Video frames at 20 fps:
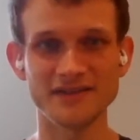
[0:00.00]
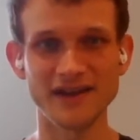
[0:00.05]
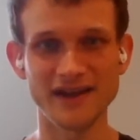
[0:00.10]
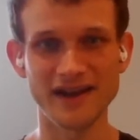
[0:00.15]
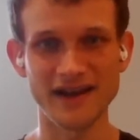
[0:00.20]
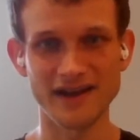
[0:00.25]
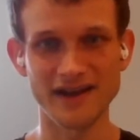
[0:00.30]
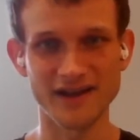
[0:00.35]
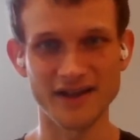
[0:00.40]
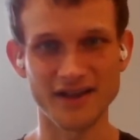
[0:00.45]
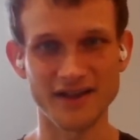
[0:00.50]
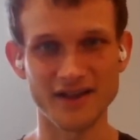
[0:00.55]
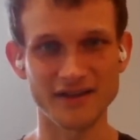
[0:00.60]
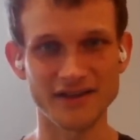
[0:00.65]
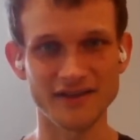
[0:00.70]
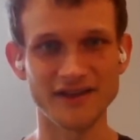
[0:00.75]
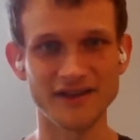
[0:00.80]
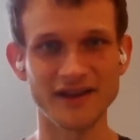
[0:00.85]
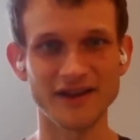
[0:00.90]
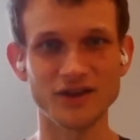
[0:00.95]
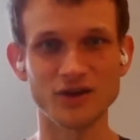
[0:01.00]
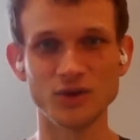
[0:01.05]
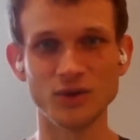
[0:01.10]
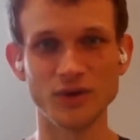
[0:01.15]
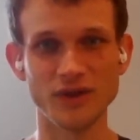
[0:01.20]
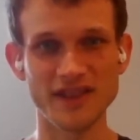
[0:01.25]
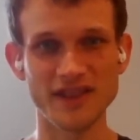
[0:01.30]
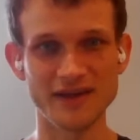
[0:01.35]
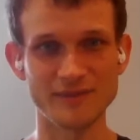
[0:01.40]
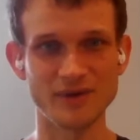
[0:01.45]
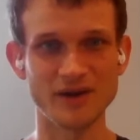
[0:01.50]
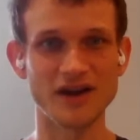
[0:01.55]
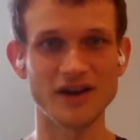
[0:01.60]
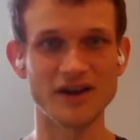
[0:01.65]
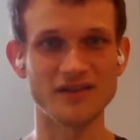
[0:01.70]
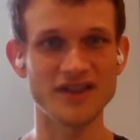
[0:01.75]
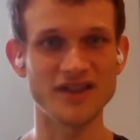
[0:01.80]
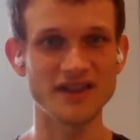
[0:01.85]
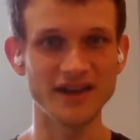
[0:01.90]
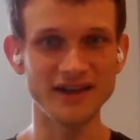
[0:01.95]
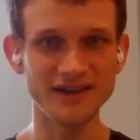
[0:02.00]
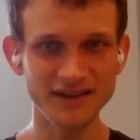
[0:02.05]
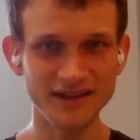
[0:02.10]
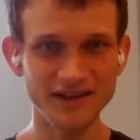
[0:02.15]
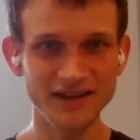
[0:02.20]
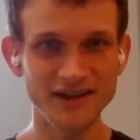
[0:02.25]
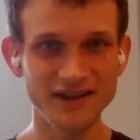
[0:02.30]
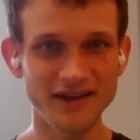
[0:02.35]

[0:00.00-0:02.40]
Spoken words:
that can hold some kind of state,